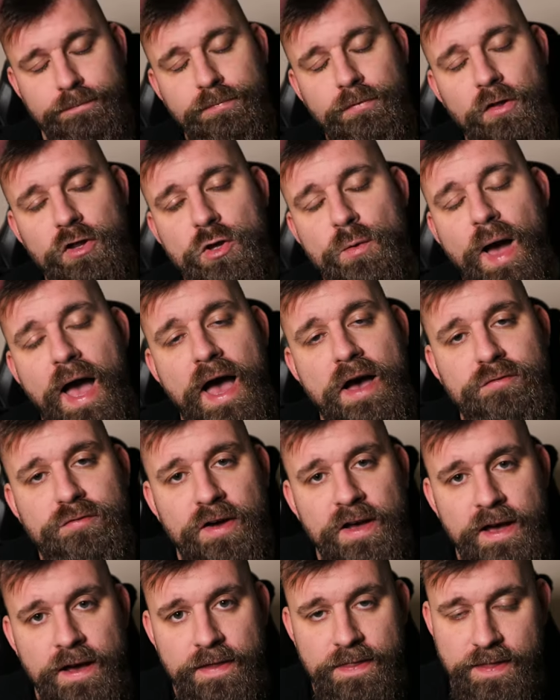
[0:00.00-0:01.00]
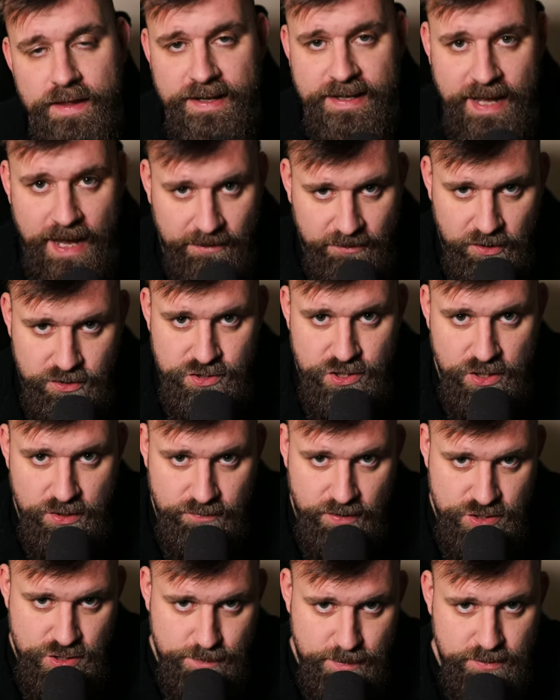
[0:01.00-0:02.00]
you have the Catechan
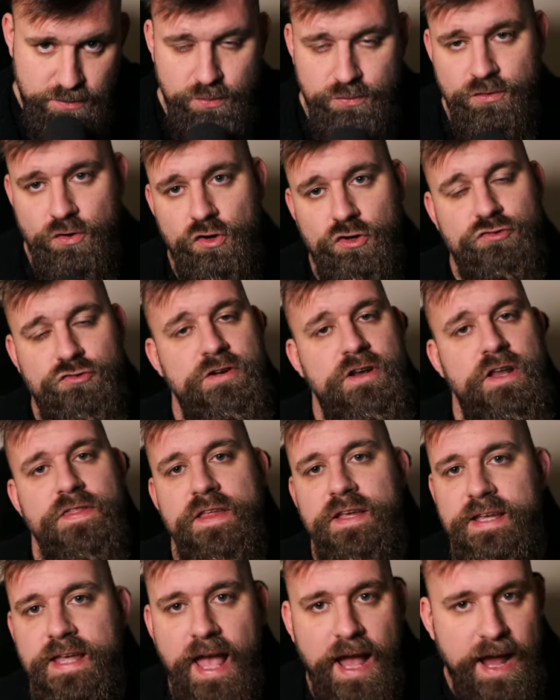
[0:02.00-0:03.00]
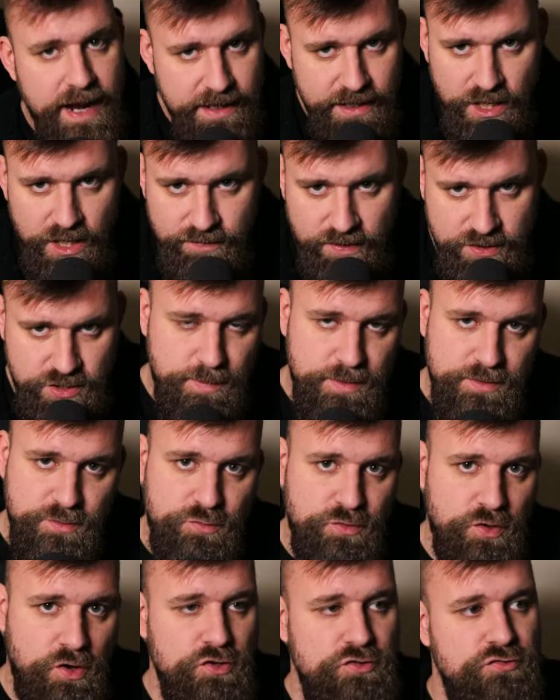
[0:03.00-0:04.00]
Regimental Doctrine and the Cadian Regimental
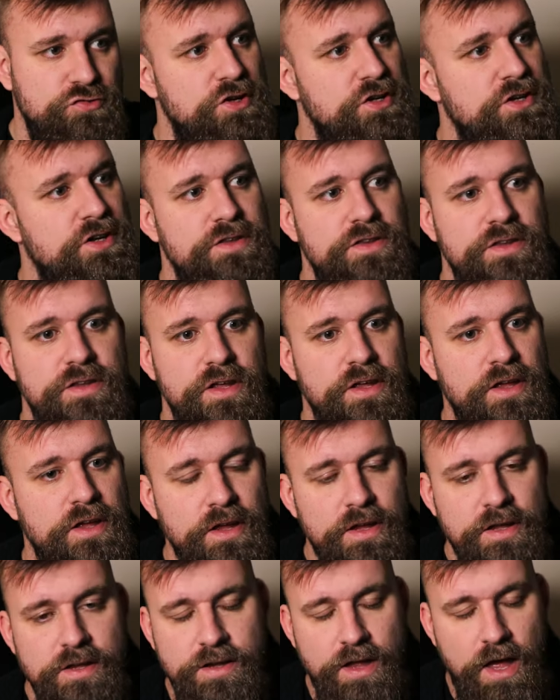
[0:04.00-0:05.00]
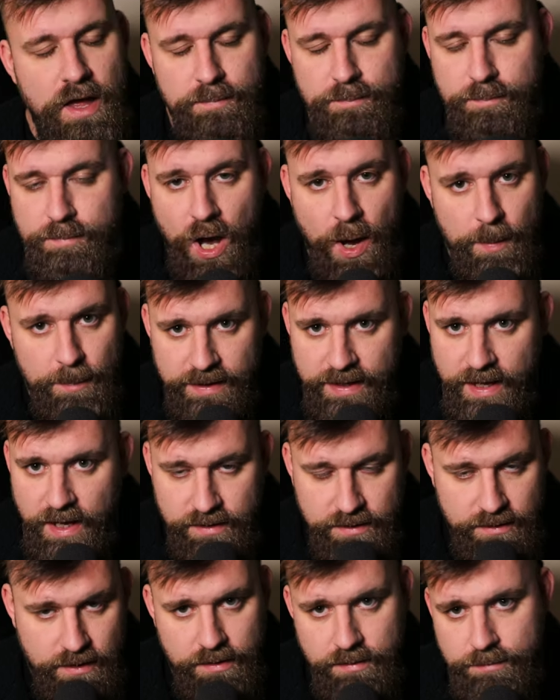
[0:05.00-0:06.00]
Doctrine and the
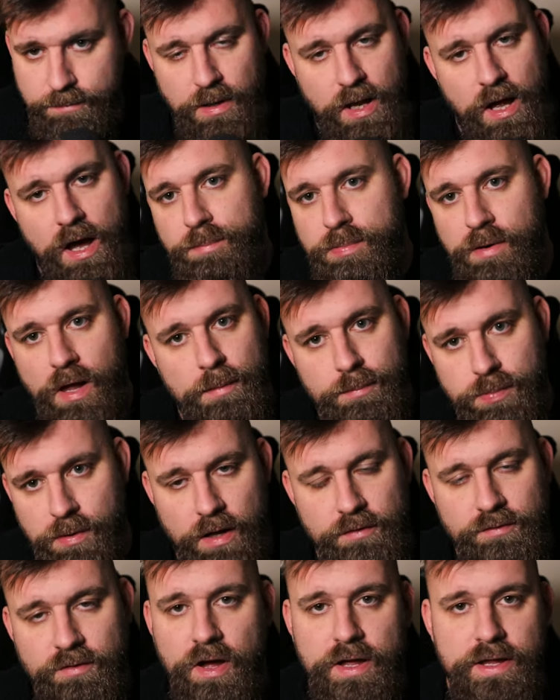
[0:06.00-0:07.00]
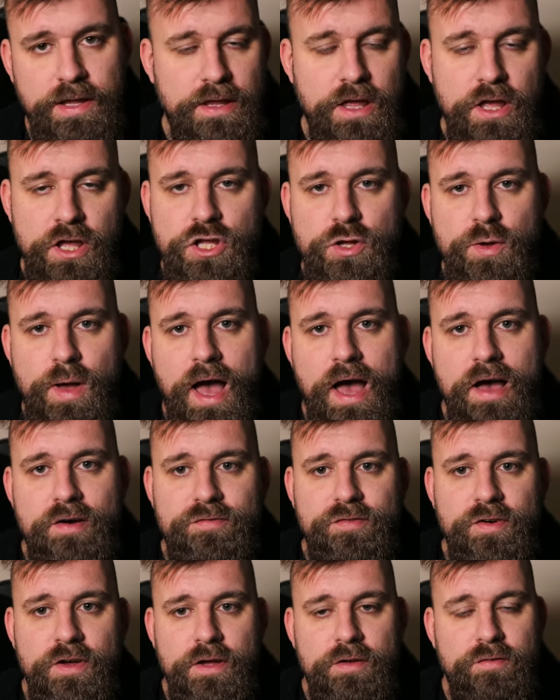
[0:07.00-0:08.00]
Armageddon and blah, blah, blah, right? You
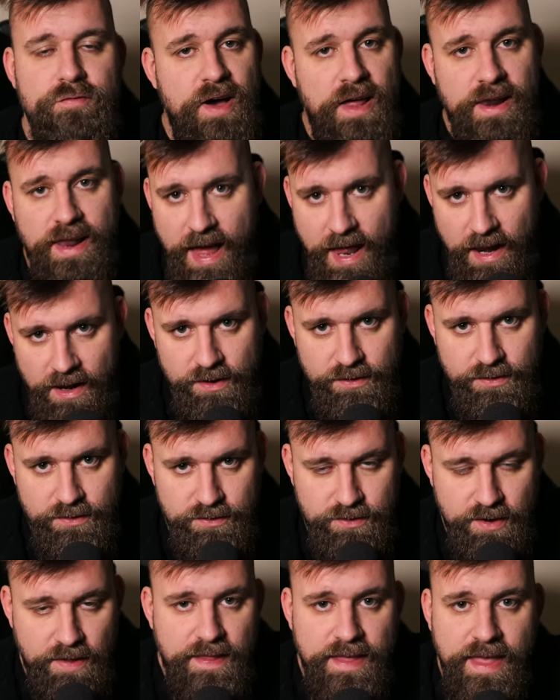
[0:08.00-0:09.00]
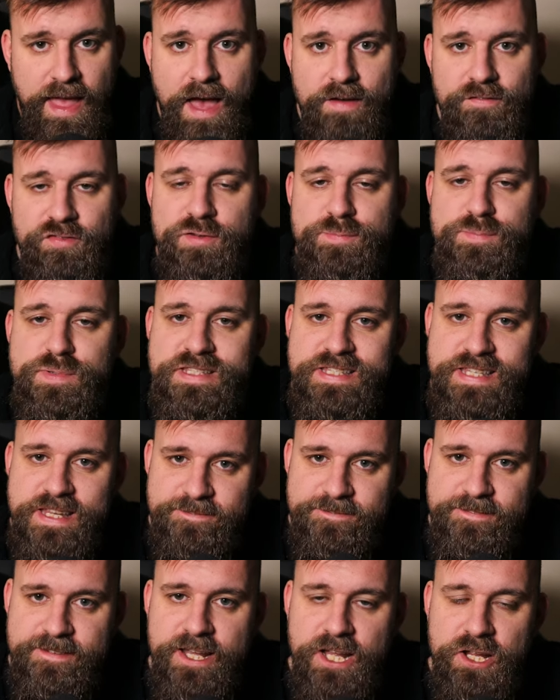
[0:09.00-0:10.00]
have Valhallans, and they have
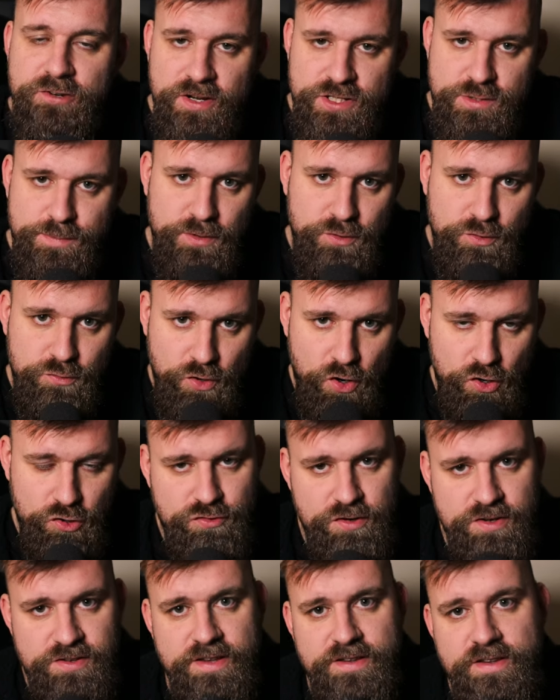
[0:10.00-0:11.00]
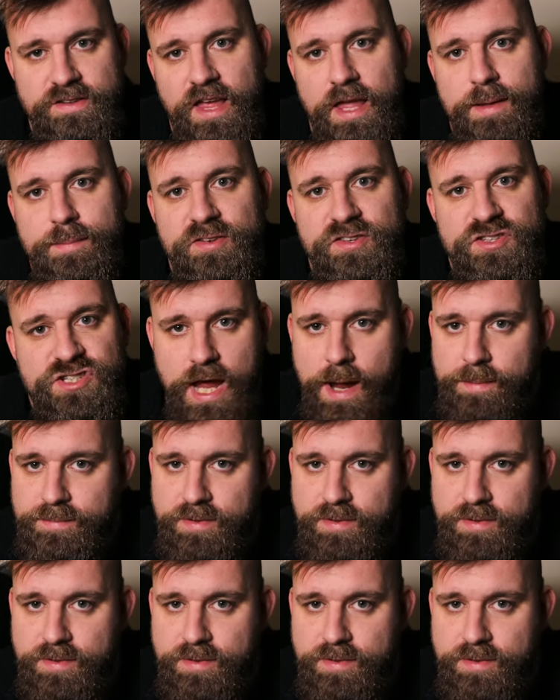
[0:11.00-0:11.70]
specific regimental doctrines. They're the same as chapter